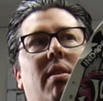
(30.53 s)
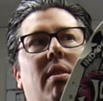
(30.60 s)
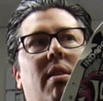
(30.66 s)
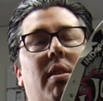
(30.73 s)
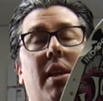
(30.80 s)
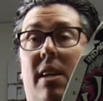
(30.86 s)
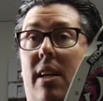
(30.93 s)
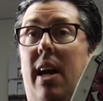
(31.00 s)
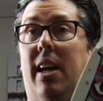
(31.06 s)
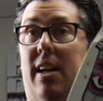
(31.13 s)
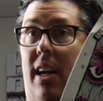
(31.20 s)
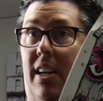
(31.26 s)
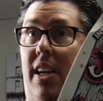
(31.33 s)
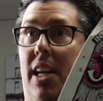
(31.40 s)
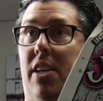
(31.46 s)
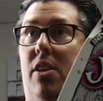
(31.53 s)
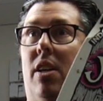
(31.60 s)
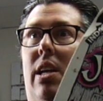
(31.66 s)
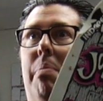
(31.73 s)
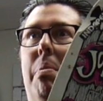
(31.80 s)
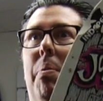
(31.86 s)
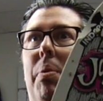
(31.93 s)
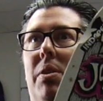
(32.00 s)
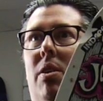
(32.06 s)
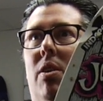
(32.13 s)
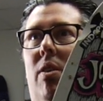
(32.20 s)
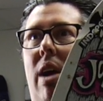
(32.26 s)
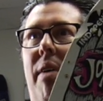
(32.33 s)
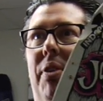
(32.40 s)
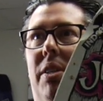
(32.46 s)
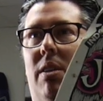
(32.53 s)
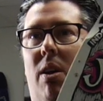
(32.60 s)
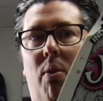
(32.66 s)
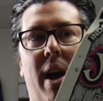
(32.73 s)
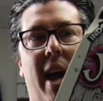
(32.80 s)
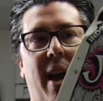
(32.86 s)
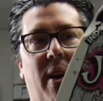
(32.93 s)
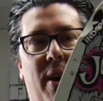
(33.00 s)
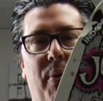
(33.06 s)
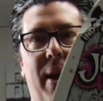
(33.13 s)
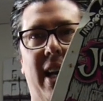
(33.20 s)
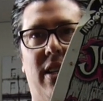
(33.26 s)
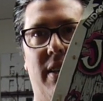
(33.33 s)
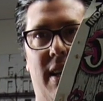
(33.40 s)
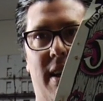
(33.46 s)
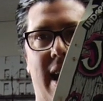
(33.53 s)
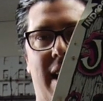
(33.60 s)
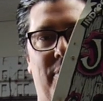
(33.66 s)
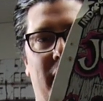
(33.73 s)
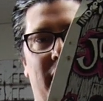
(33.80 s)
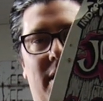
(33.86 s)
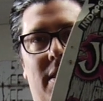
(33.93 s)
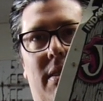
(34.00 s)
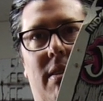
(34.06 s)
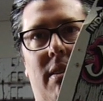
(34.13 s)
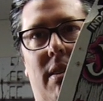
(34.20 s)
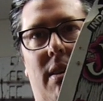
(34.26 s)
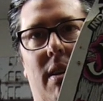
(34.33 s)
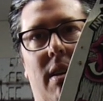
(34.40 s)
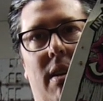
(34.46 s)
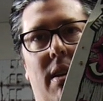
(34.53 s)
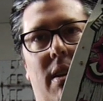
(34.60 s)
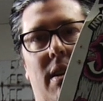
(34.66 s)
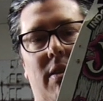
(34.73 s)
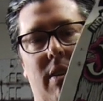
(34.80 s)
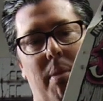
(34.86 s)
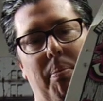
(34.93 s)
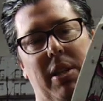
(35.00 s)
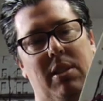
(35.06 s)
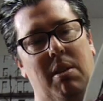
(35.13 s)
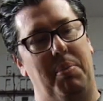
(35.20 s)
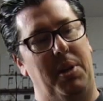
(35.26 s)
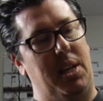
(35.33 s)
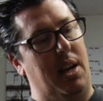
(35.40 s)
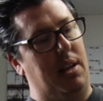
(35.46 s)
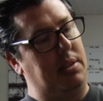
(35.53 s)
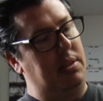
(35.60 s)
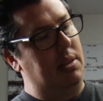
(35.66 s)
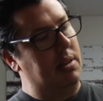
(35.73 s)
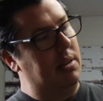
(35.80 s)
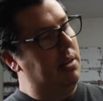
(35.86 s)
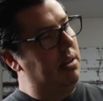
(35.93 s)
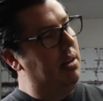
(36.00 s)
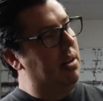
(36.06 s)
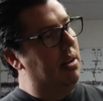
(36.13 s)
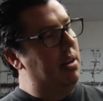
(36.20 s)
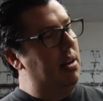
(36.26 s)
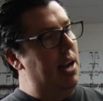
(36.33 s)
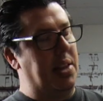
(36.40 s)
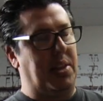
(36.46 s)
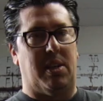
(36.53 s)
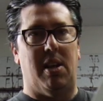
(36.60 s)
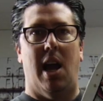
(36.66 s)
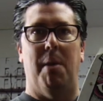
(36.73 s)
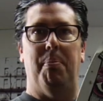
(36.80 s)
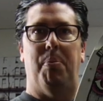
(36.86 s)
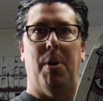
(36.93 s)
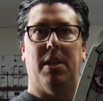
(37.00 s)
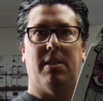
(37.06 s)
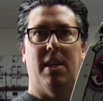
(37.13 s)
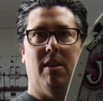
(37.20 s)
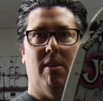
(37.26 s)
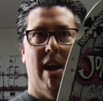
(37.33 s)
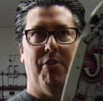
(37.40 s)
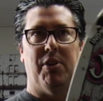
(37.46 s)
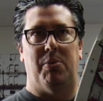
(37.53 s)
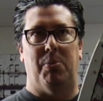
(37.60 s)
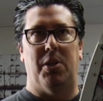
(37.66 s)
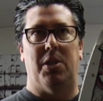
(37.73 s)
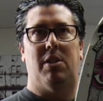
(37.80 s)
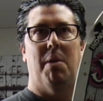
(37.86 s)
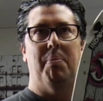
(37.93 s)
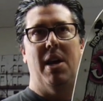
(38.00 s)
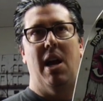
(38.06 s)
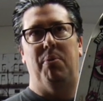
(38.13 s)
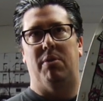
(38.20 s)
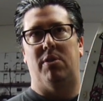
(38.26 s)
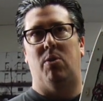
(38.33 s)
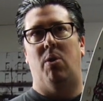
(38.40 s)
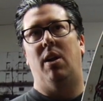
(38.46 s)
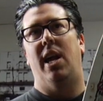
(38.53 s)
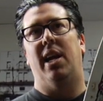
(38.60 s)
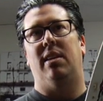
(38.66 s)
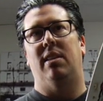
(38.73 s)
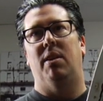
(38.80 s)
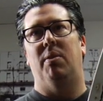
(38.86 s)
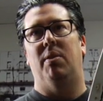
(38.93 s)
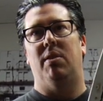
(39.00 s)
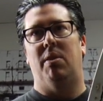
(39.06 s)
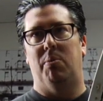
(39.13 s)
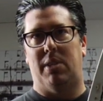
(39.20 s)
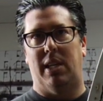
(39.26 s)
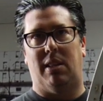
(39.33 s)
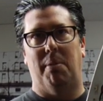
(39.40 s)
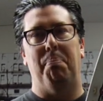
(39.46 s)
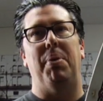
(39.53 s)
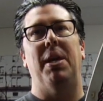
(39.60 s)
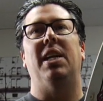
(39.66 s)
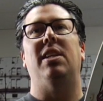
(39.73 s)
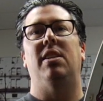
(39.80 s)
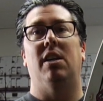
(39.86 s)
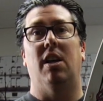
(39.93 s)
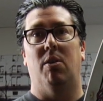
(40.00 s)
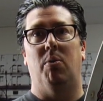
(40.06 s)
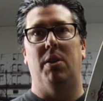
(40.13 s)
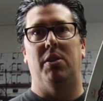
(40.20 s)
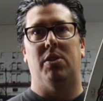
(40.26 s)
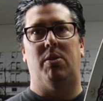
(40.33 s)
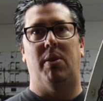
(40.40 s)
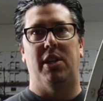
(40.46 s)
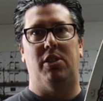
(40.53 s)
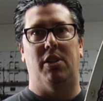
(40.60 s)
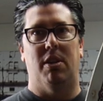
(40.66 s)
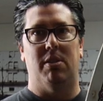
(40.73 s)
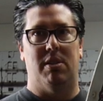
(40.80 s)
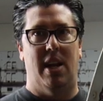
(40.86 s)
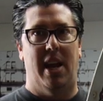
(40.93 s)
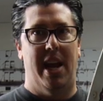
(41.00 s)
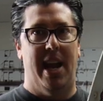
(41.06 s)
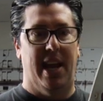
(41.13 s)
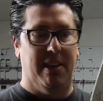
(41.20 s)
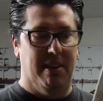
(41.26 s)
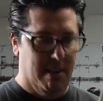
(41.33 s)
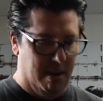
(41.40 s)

think a kid could come up with his own graphics. So we actually ended up having this done by somebody else. At the time, Pusshead Graphics were just coming out with Zorlak, and it was like the big deal at one of these trade shows. And I had